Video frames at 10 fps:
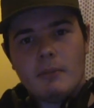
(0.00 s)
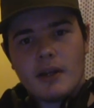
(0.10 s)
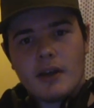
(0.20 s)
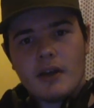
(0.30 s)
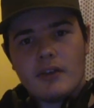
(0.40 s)

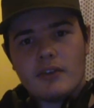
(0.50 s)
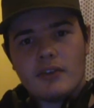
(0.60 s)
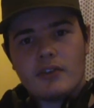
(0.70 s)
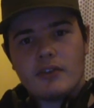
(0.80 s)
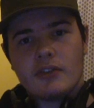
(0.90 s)

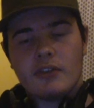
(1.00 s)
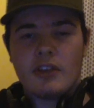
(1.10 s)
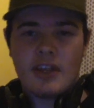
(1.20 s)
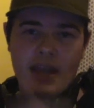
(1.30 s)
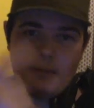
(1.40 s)
because
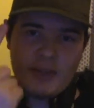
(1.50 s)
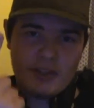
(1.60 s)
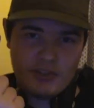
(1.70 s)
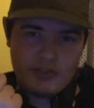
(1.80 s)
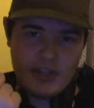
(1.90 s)
the game
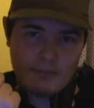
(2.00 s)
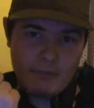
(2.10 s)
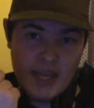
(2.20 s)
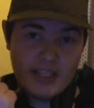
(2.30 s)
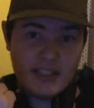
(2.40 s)
industry
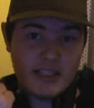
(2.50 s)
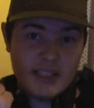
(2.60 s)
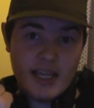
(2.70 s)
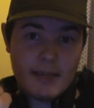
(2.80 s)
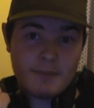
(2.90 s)
makes these
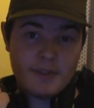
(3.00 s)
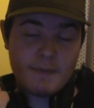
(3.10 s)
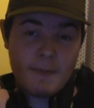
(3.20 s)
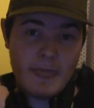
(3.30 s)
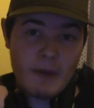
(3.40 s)

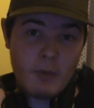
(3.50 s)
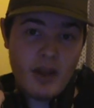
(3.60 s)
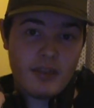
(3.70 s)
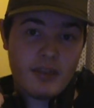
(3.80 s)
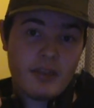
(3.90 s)
games
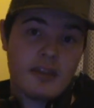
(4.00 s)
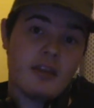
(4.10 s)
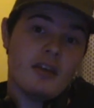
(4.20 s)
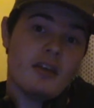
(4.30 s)
with